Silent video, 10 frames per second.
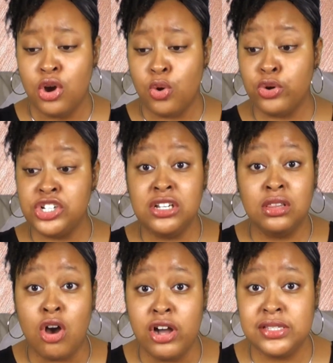or she
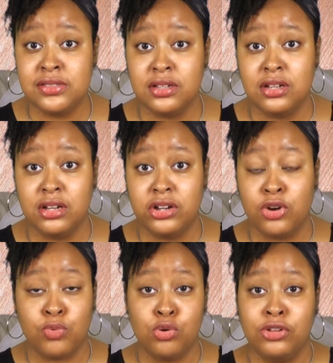lost
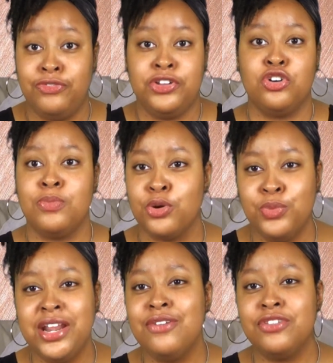a roll of film, or
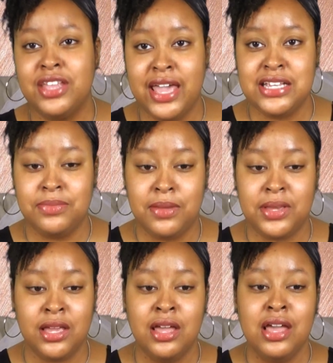whatever the case may be.